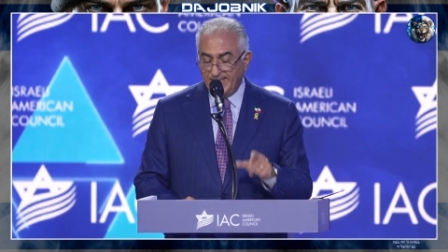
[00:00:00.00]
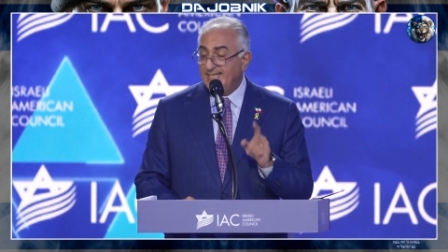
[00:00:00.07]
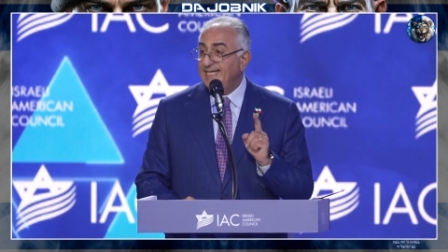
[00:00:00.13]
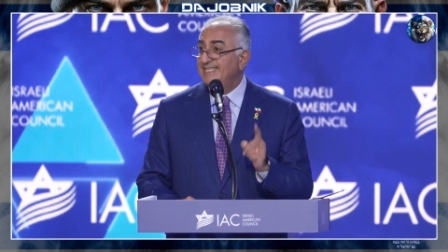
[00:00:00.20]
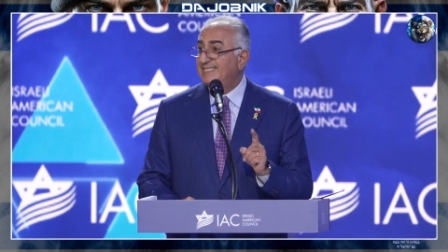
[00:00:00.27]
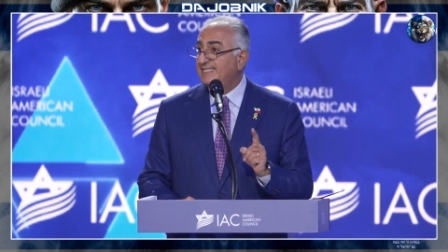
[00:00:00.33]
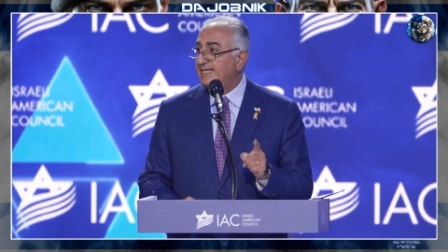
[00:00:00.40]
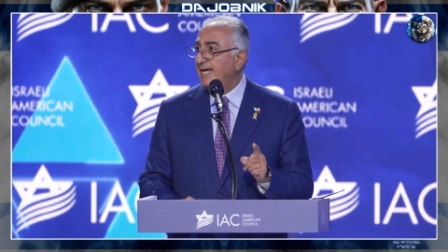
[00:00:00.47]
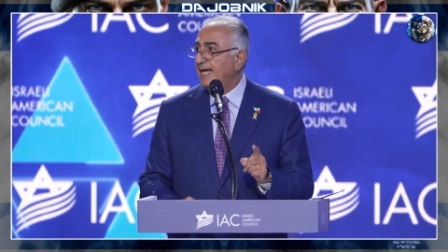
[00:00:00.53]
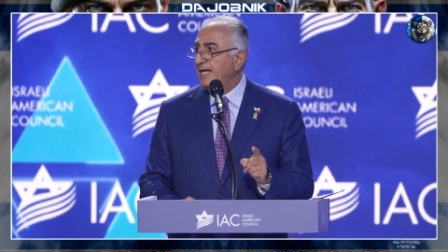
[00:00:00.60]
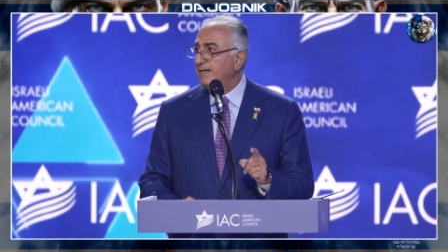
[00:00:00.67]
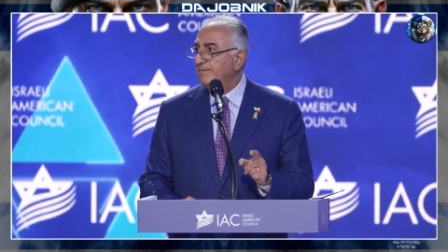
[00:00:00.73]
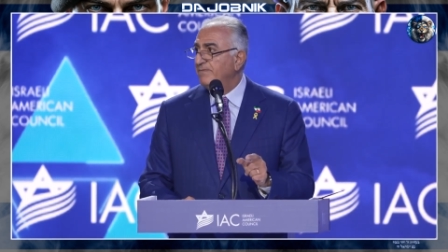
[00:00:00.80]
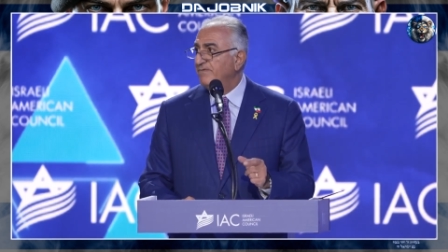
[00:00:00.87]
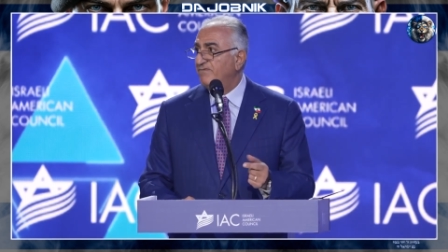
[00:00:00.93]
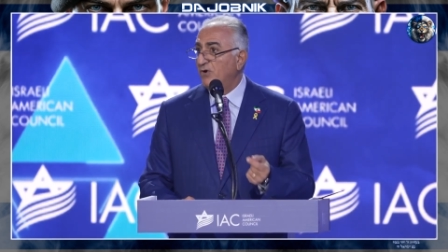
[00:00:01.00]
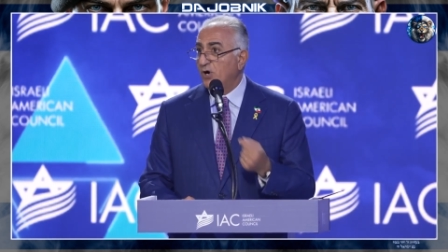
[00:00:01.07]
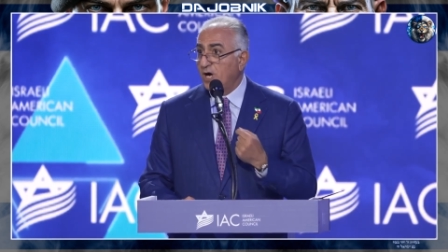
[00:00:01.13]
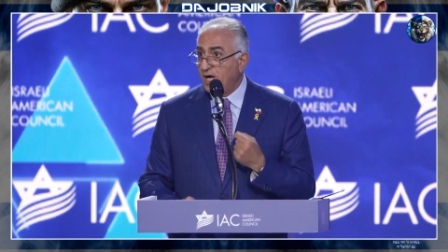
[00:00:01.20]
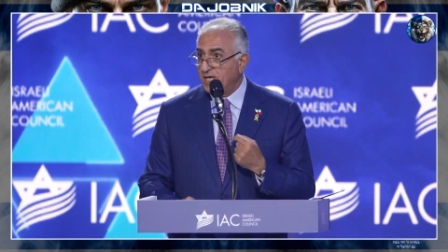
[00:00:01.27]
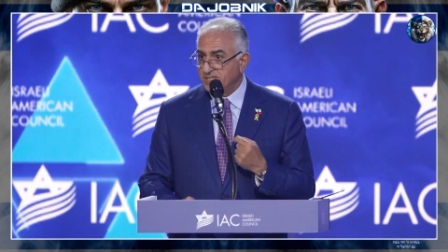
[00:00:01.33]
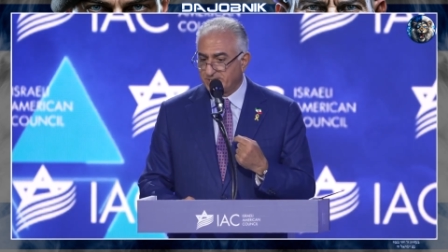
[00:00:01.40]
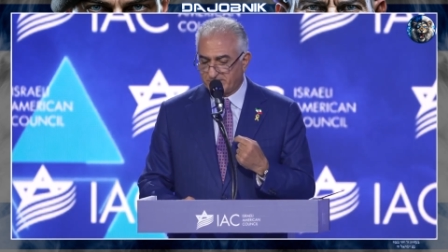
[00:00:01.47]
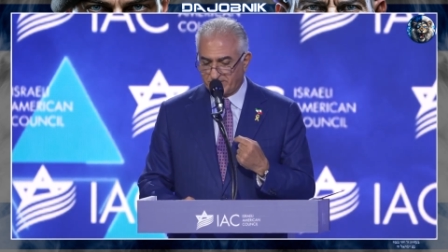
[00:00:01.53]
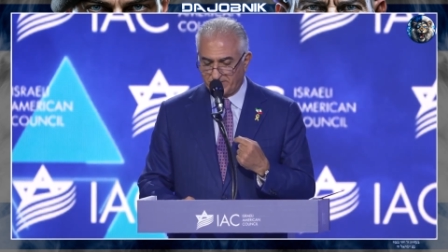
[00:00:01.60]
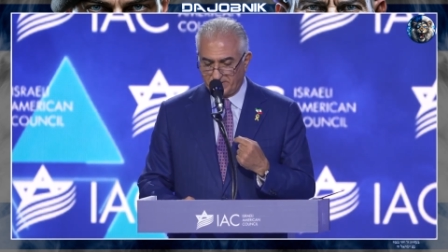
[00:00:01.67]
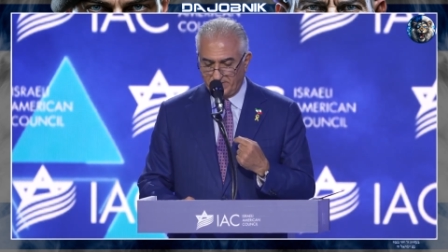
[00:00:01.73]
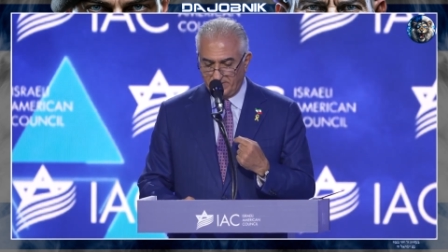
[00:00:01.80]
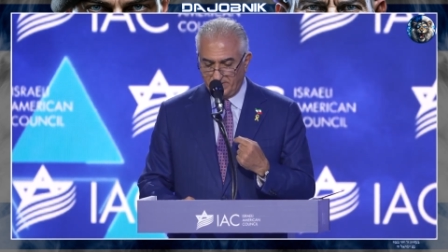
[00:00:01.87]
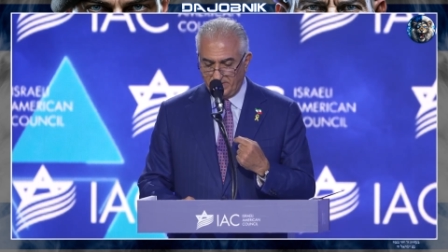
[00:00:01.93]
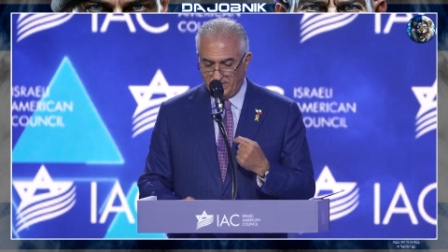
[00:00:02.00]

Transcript: it came for us.